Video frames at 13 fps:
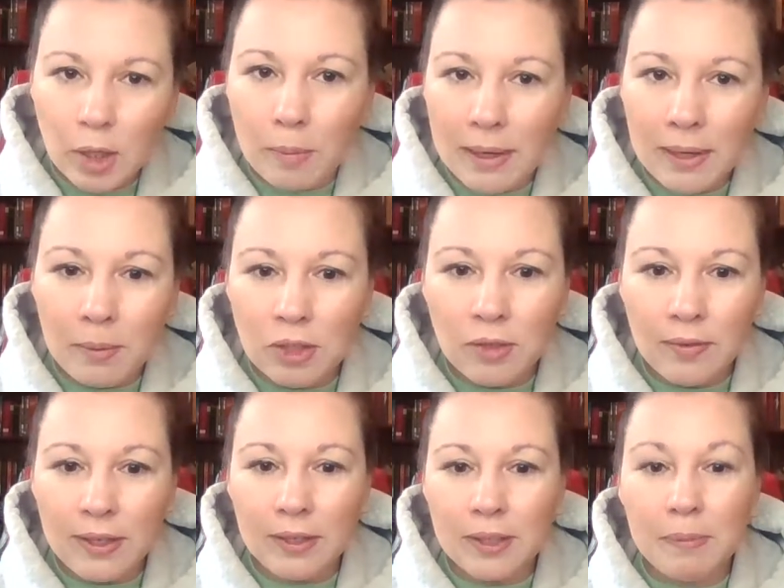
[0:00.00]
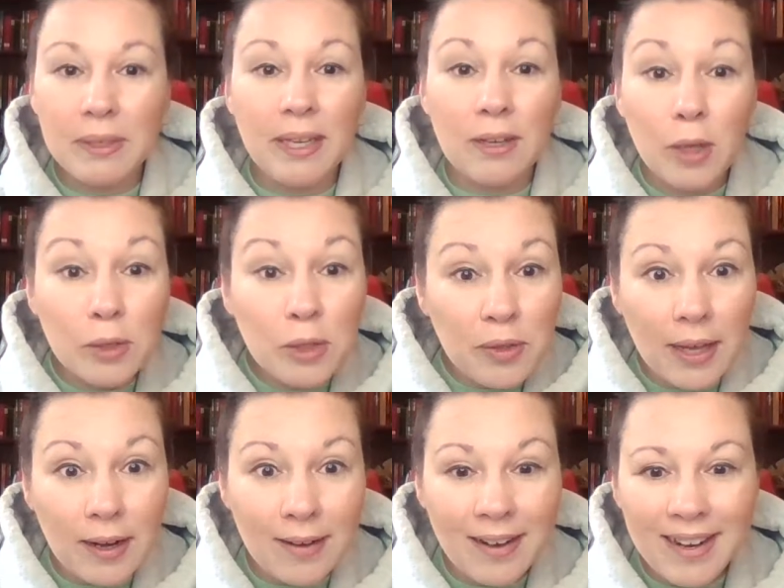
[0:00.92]
go back and watch the videos. But yeah, go do
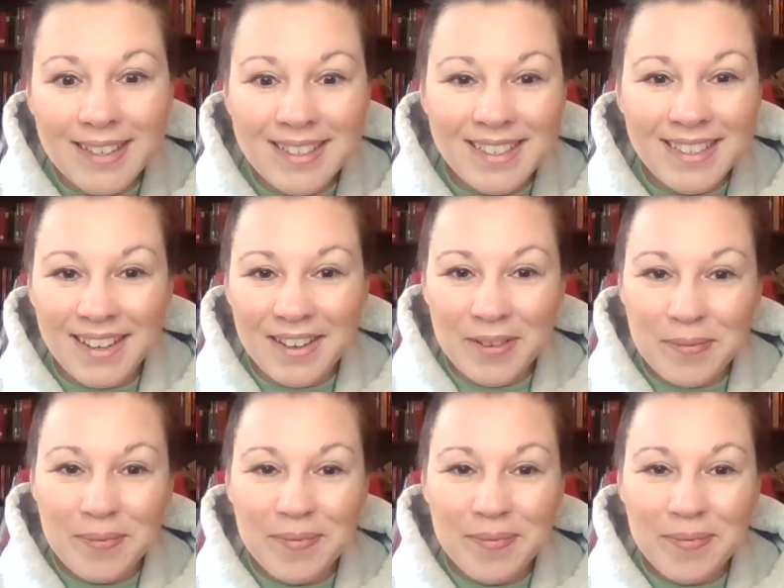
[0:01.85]
that, all right? See ya.